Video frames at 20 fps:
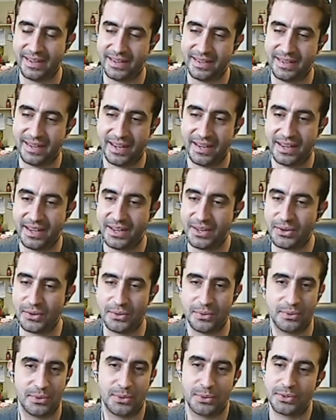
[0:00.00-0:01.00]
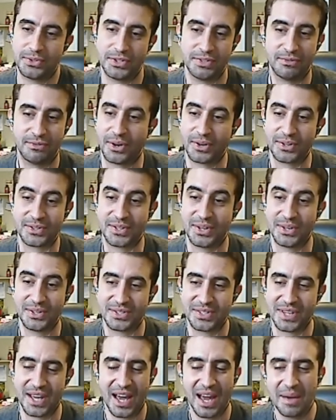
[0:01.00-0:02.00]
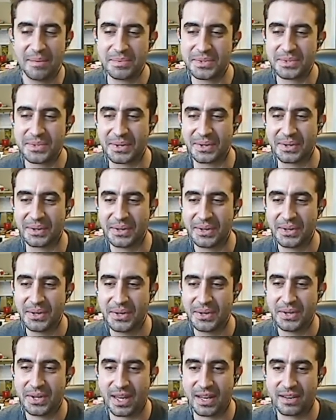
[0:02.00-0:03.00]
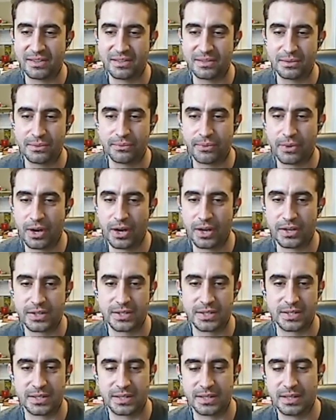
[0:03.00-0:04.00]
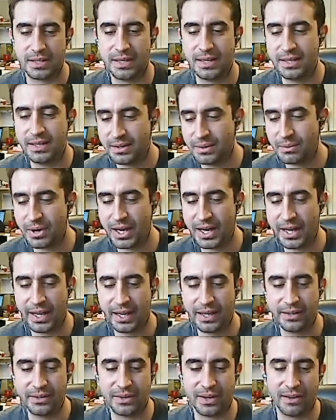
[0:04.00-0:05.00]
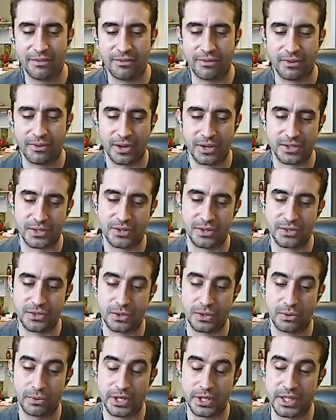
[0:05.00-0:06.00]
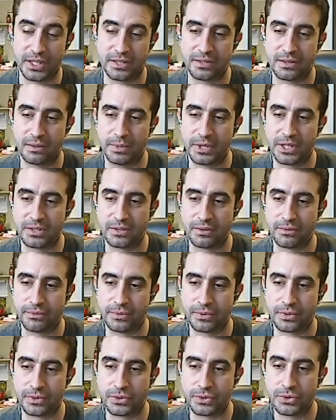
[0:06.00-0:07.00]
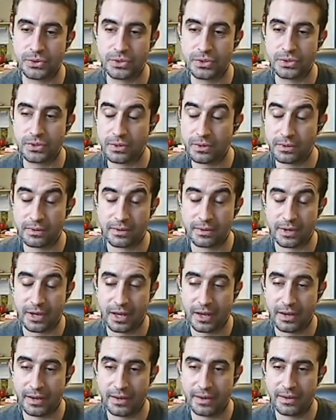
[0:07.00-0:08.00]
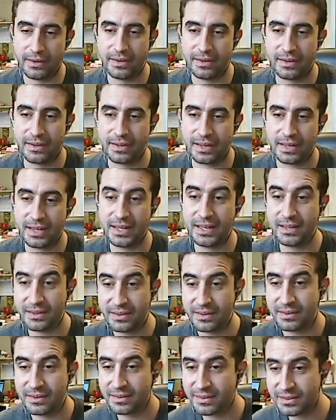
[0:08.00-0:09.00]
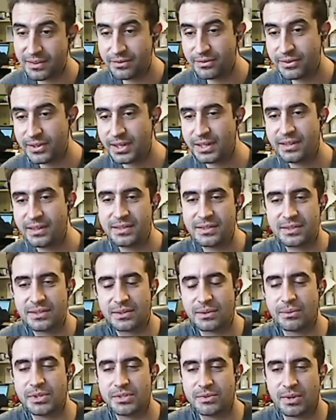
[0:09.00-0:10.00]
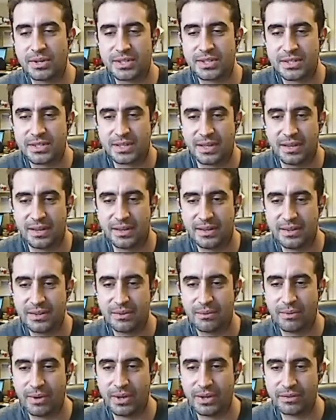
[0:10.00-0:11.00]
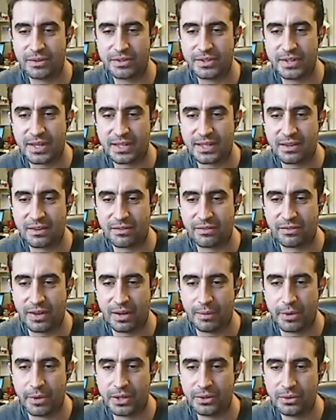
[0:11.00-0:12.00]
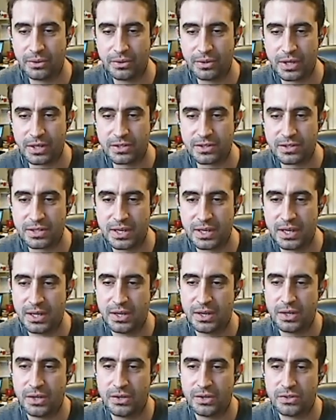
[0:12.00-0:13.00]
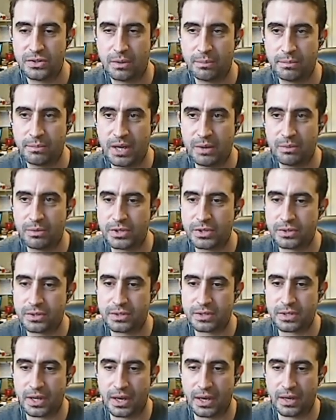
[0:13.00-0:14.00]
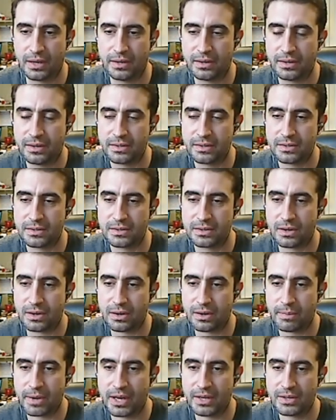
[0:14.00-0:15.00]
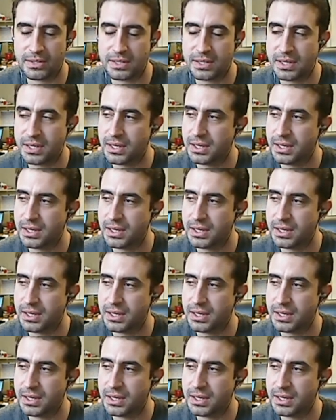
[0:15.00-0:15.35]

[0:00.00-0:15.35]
Anna, you see frogs all the time. So you can do frogs in the wild. You have frogs also. We did a bit of studio in the field, so which was one of the technique of Alberto. That's someday we should talk about.